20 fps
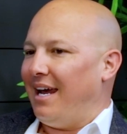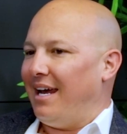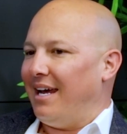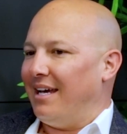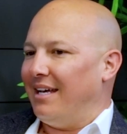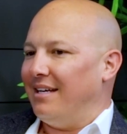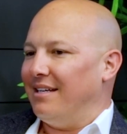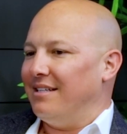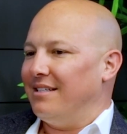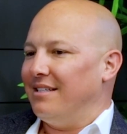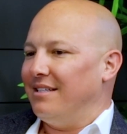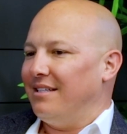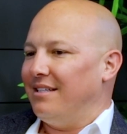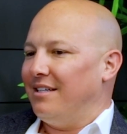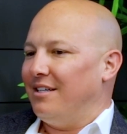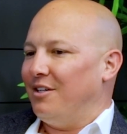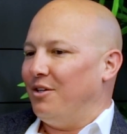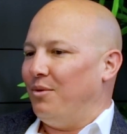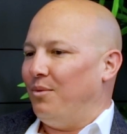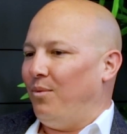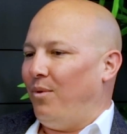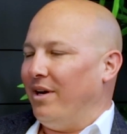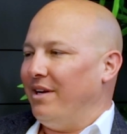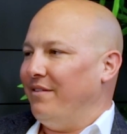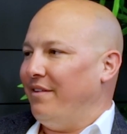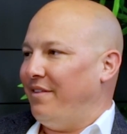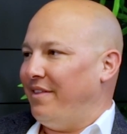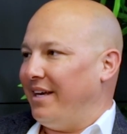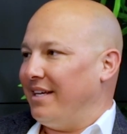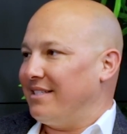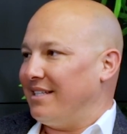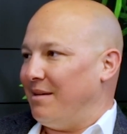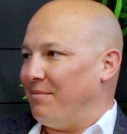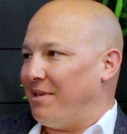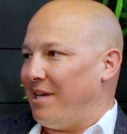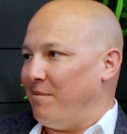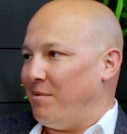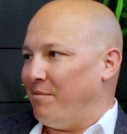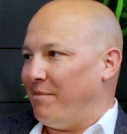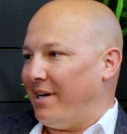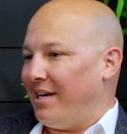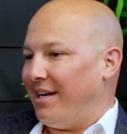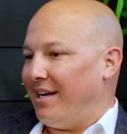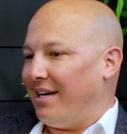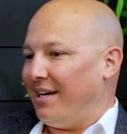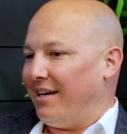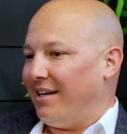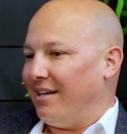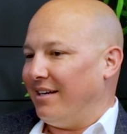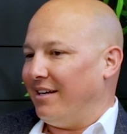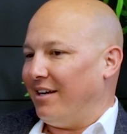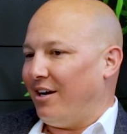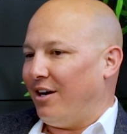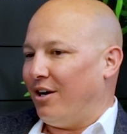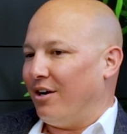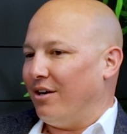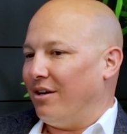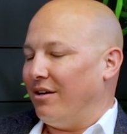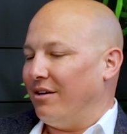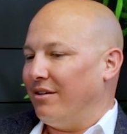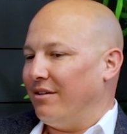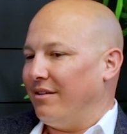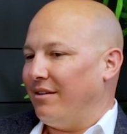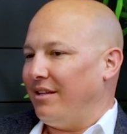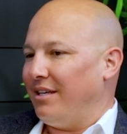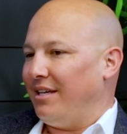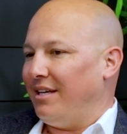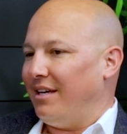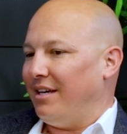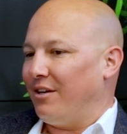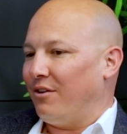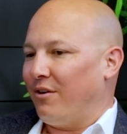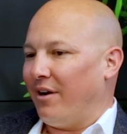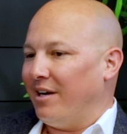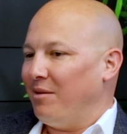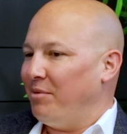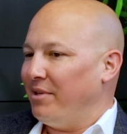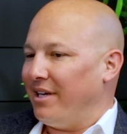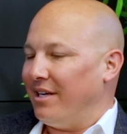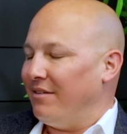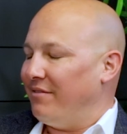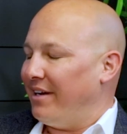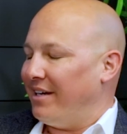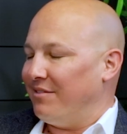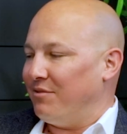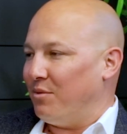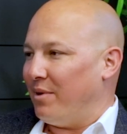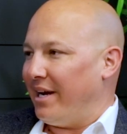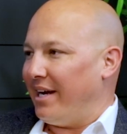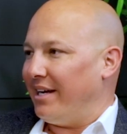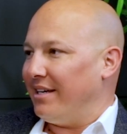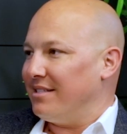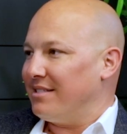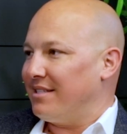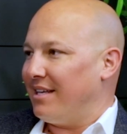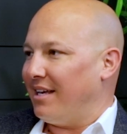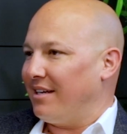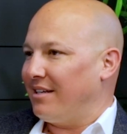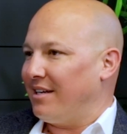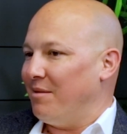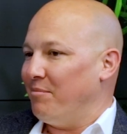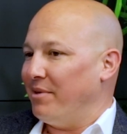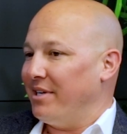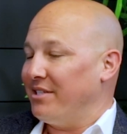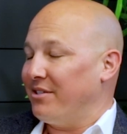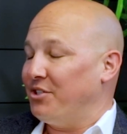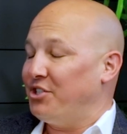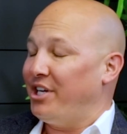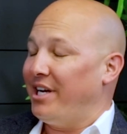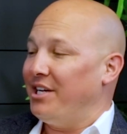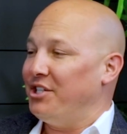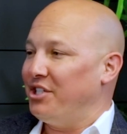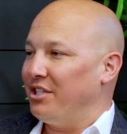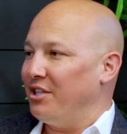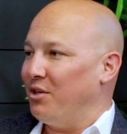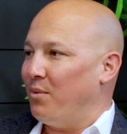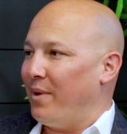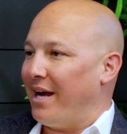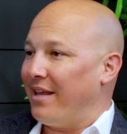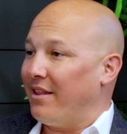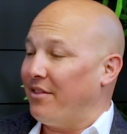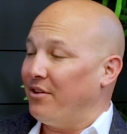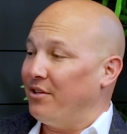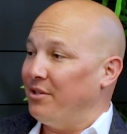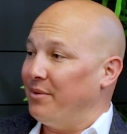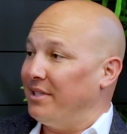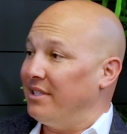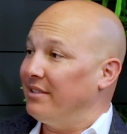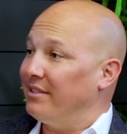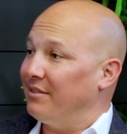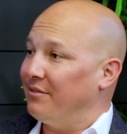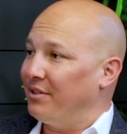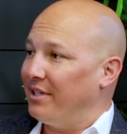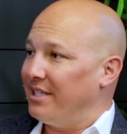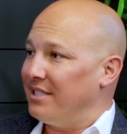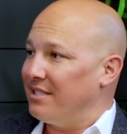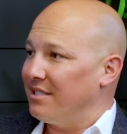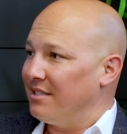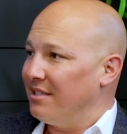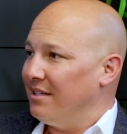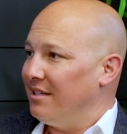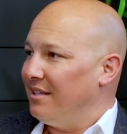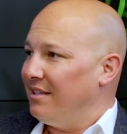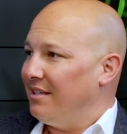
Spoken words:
And one of the things that I'm keeping my eye on are the incredibly innovative ways that companies are changing the way that they're doing deliveries.